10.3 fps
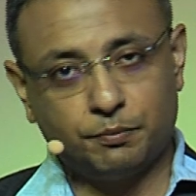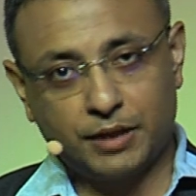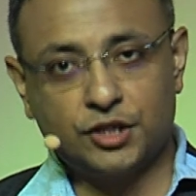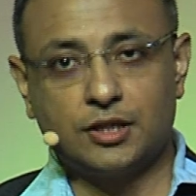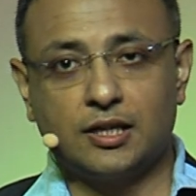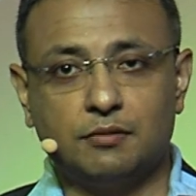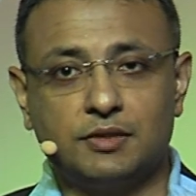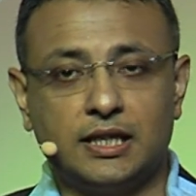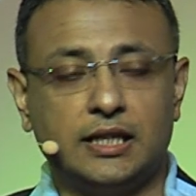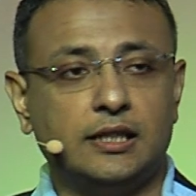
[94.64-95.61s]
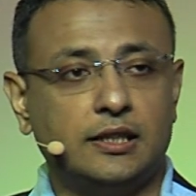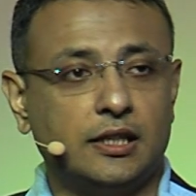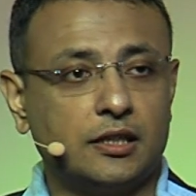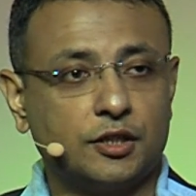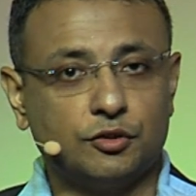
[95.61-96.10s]
a patient comes in,
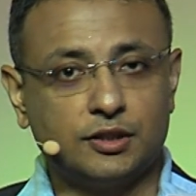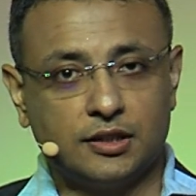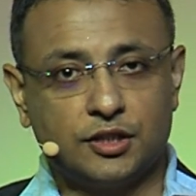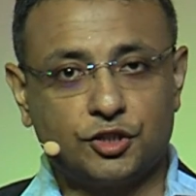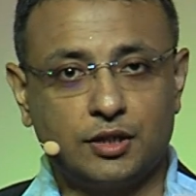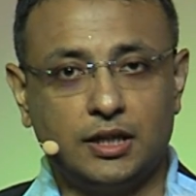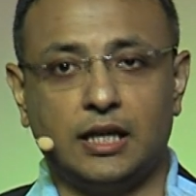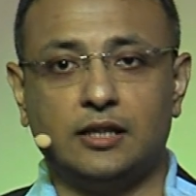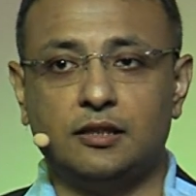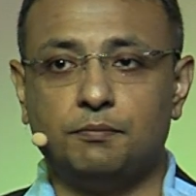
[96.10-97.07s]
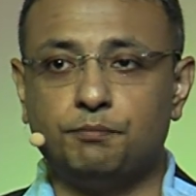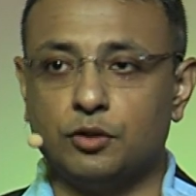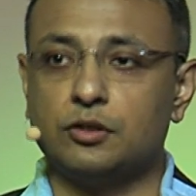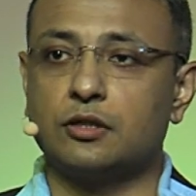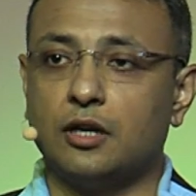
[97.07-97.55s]
they undergo surgery, and then
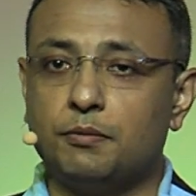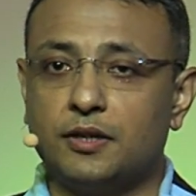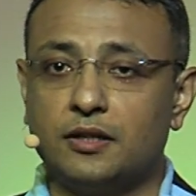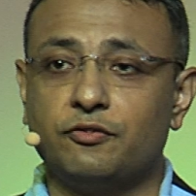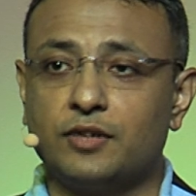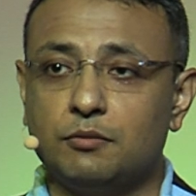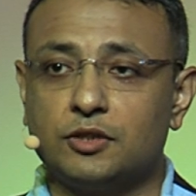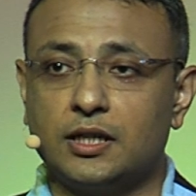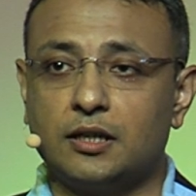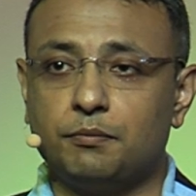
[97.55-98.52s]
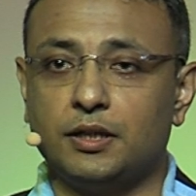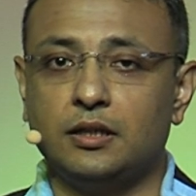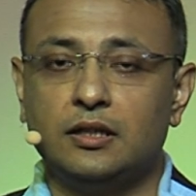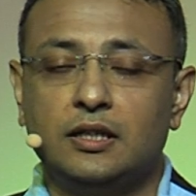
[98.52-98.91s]
post-operative chemotherapy.